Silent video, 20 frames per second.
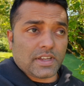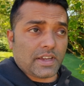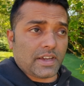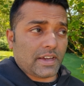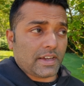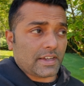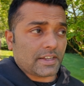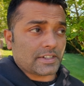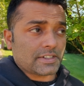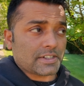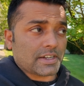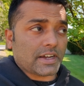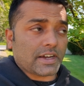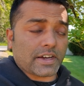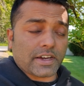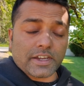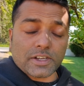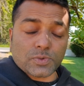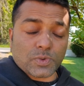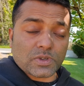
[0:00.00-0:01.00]
and
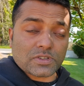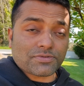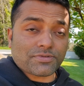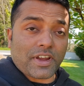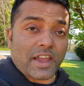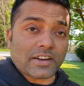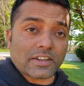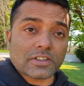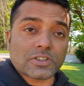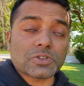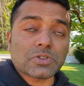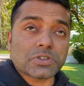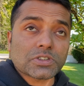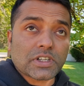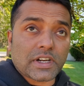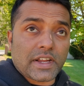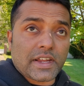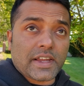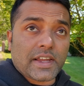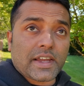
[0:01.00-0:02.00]
it was fairly good,